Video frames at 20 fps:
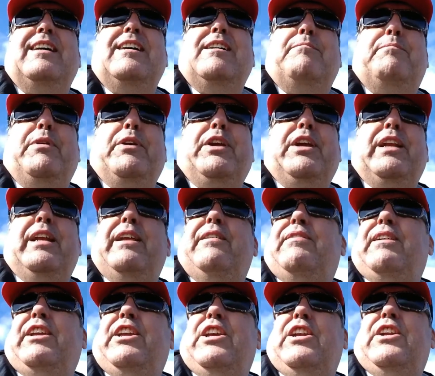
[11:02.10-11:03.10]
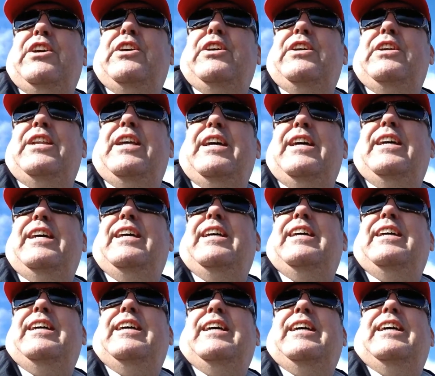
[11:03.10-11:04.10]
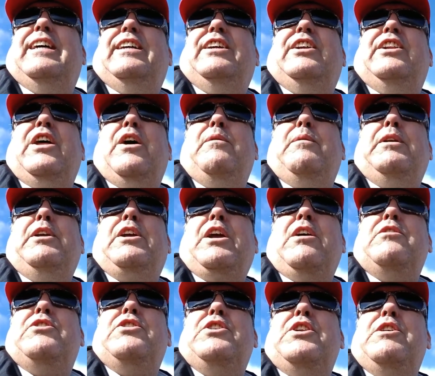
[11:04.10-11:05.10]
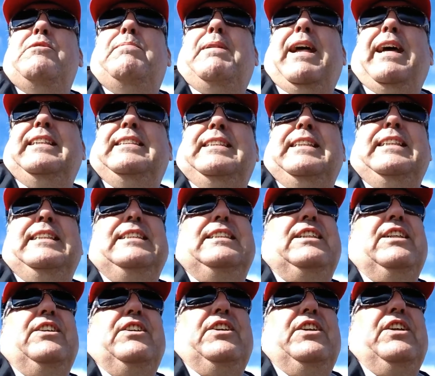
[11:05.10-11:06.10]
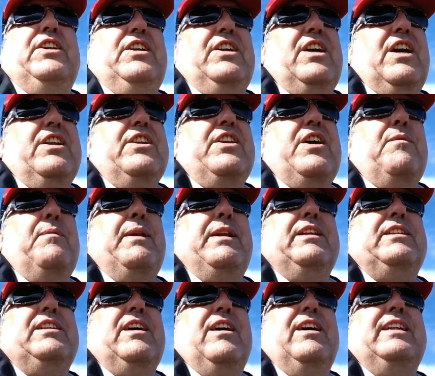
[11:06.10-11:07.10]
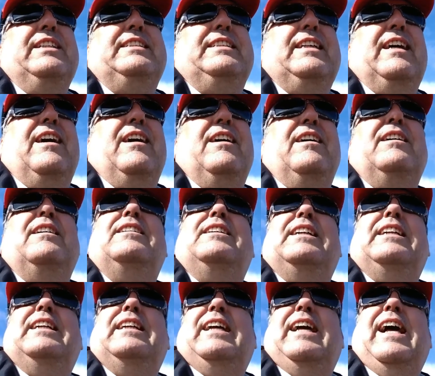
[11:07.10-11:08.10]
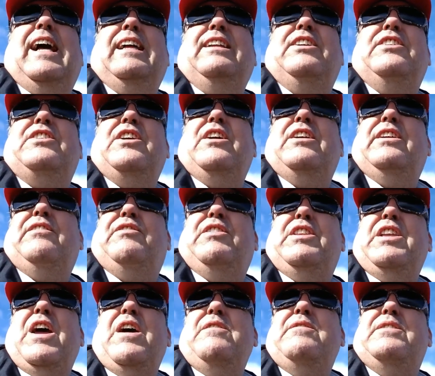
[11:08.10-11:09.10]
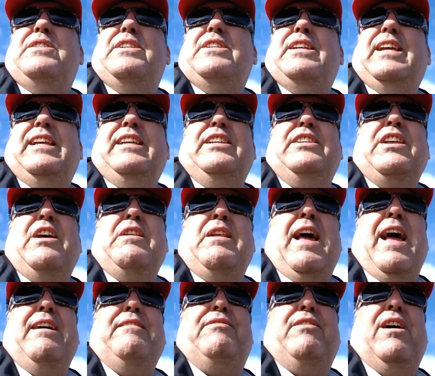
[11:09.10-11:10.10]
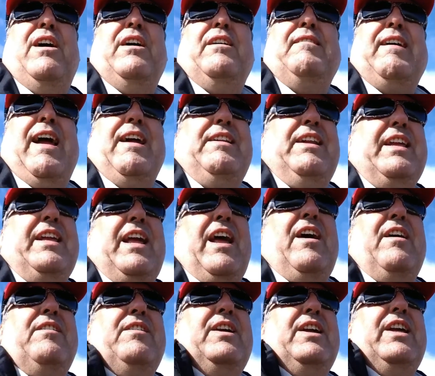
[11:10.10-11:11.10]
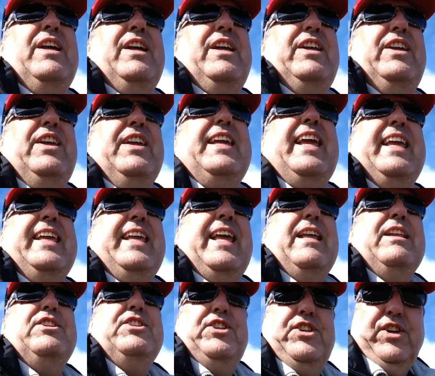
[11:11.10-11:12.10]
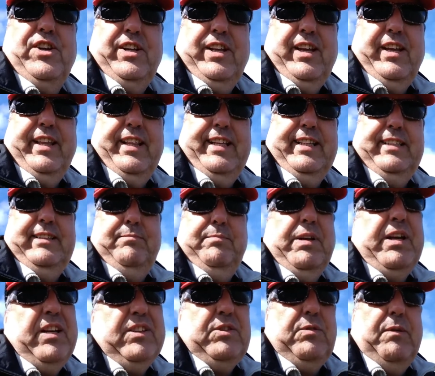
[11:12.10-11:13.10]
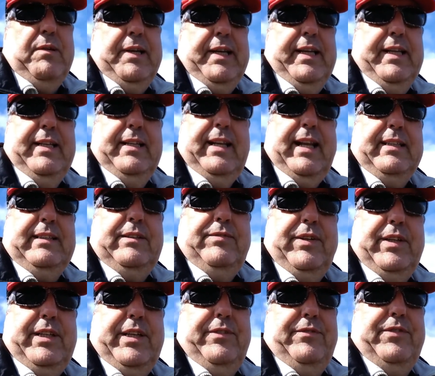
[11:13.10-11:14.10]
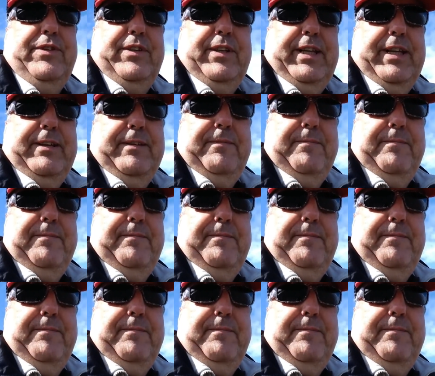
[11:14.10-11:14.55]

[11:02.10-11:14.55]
but you live and you learn. You know, when you go to new places, you got to know where the tides are, and if you don't, and you don't know how far out to go, you can get stuck like this. But not to worry, that's fishing for you.